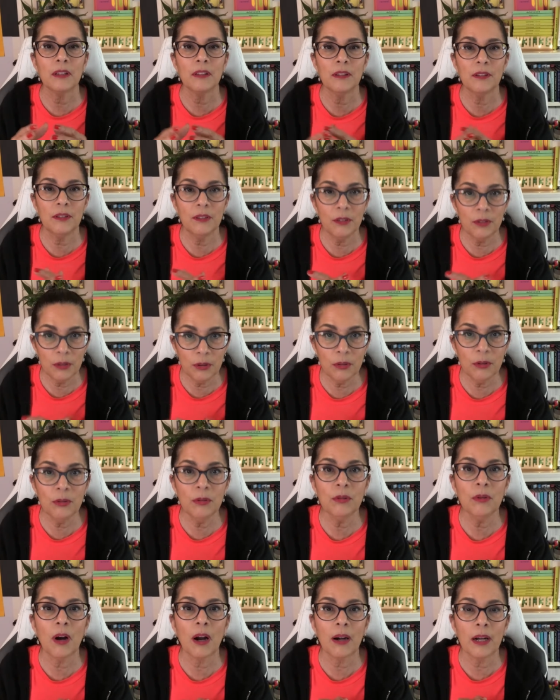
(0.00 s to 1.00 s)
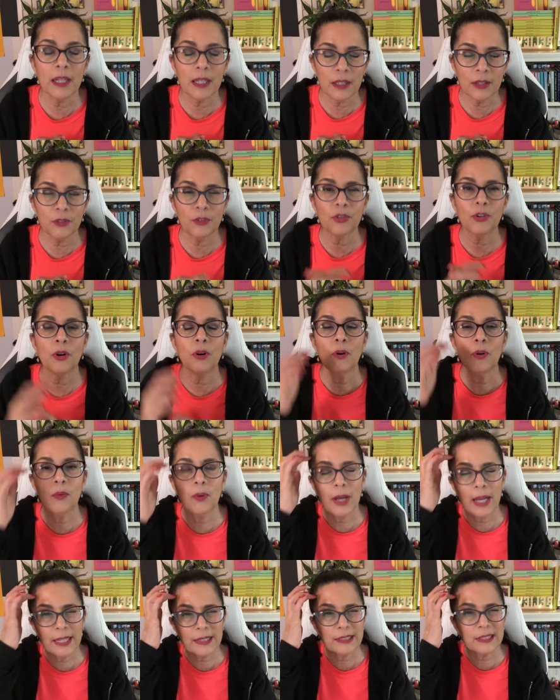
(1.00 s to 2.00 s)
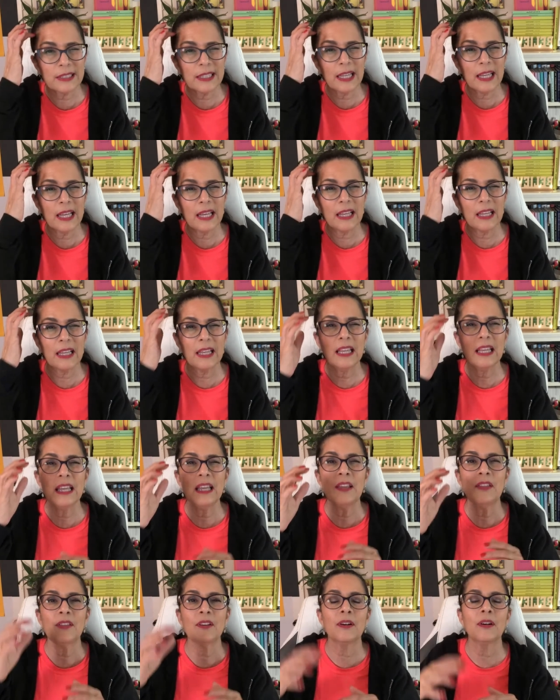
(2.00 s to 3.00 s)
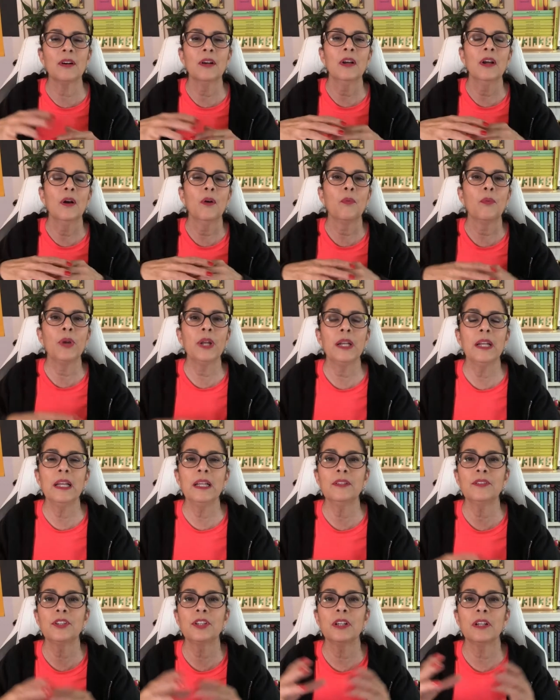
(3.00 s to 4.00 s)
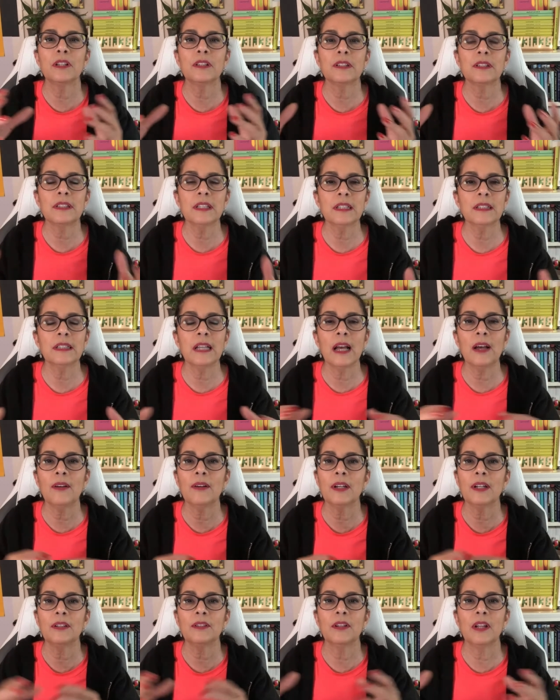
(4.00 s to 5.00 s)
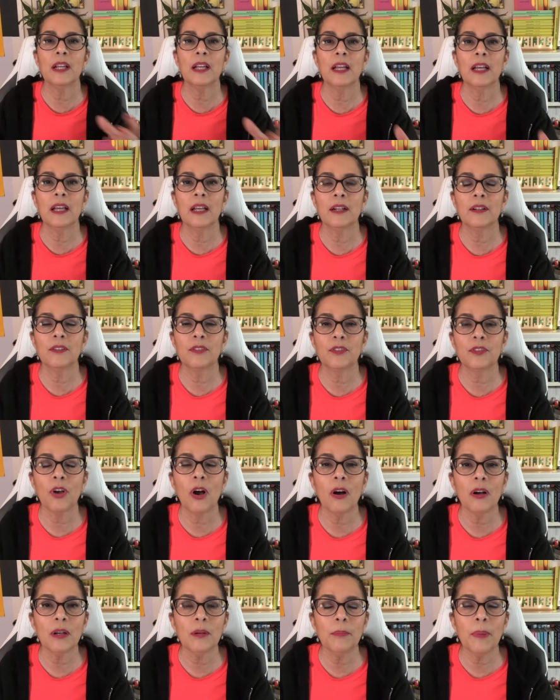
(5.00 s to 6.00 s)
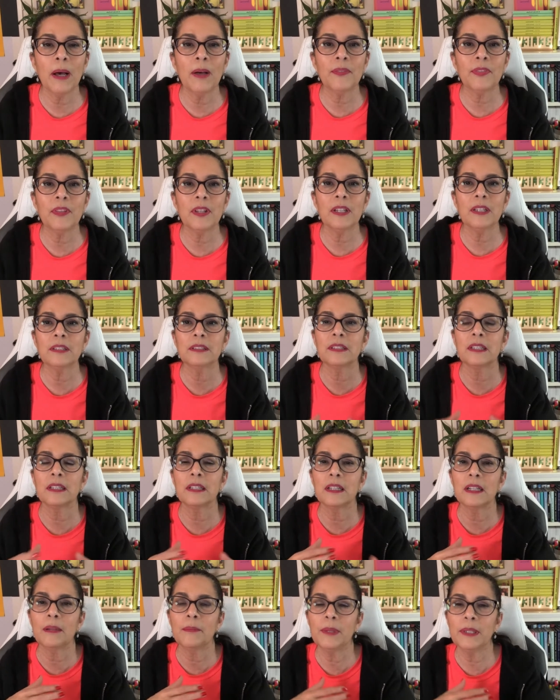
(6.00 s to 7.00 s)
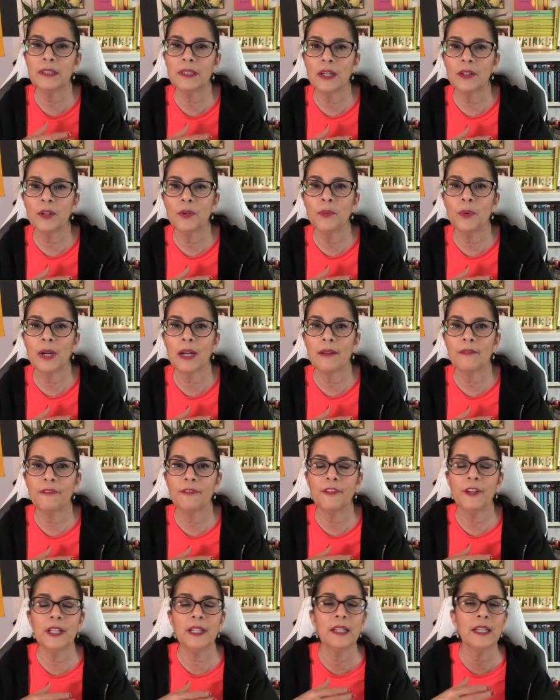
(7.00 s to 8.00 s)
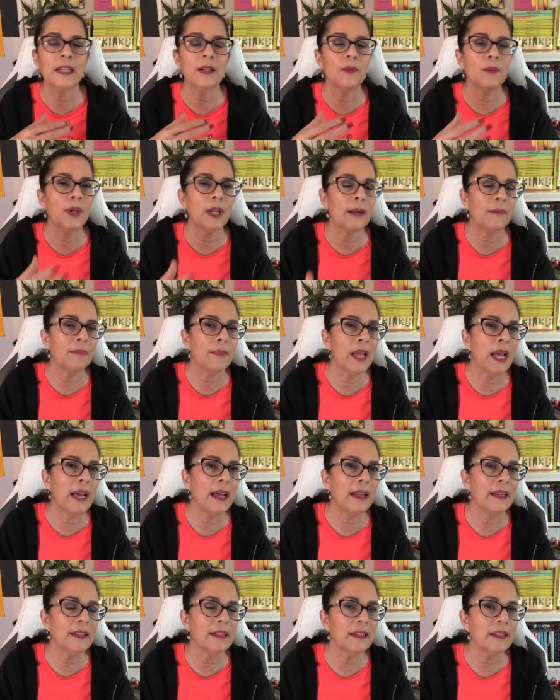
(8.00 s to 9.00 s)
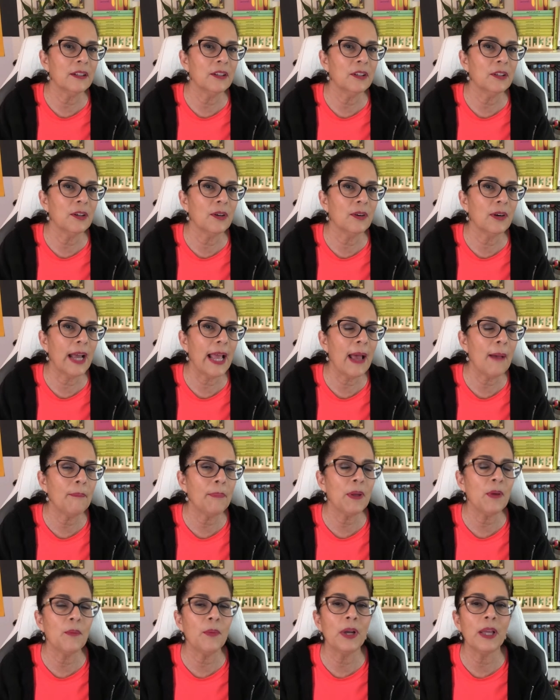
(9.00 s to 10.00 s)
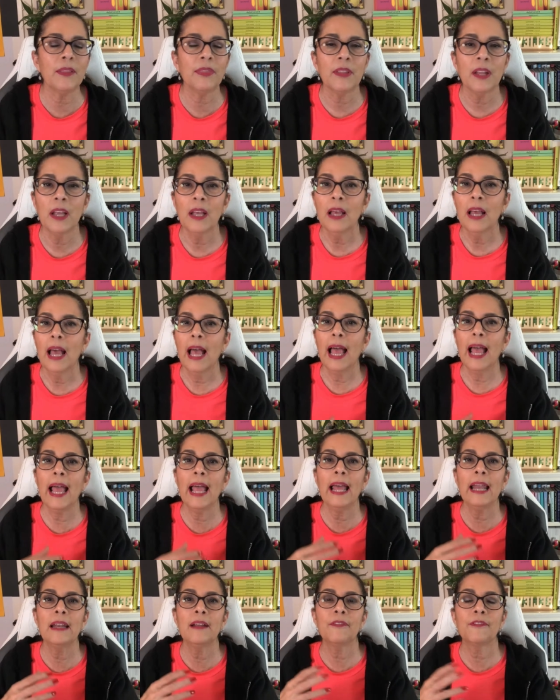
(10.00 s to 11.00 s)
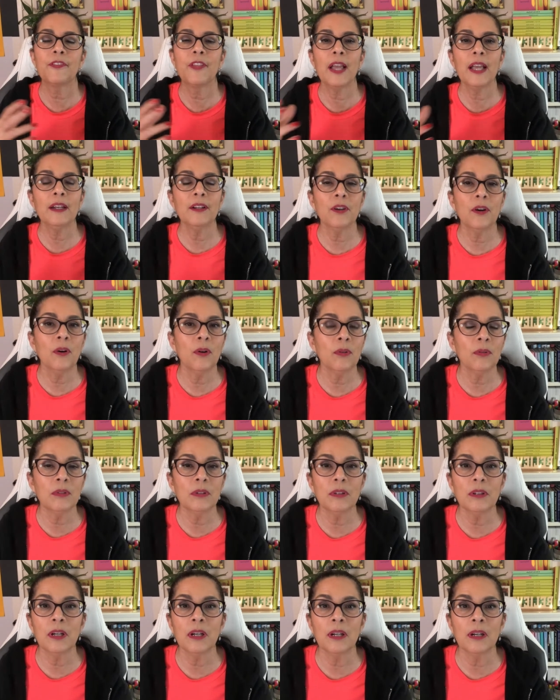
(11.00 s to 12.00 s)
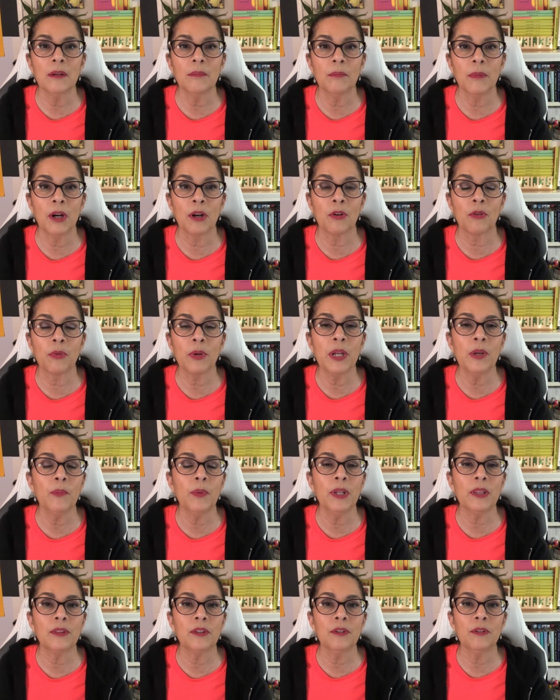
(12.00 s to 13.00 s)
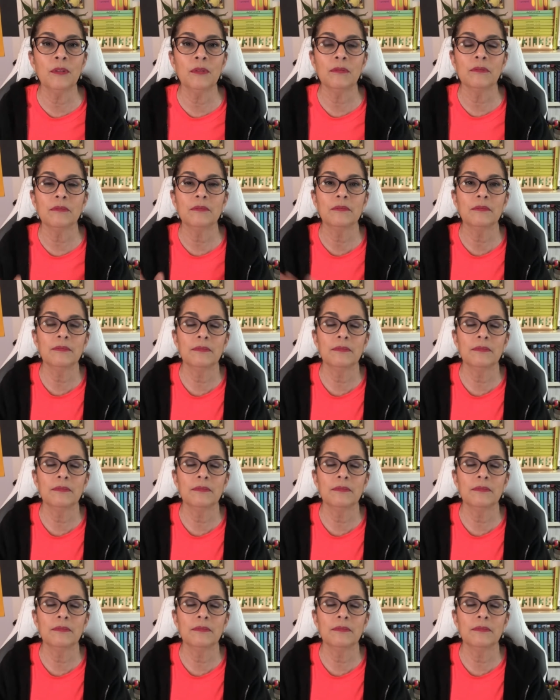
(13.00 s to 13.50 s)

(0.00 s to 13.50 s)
you are in control at saying, either we need to sit down and talk about this, and let me tell you what I'm feeling and what I'm not happy with. And if they don't agree with you,